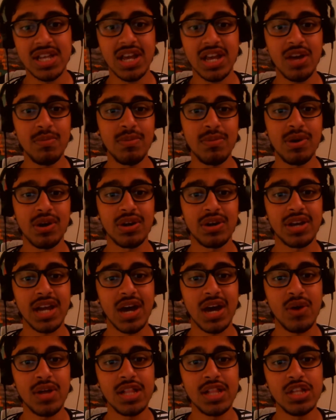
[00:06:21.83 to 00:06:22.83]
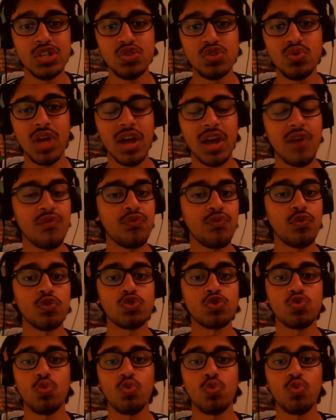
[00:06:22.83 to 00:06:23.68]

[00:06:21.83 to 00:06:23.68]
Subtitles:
Like, come on now, at least do like a full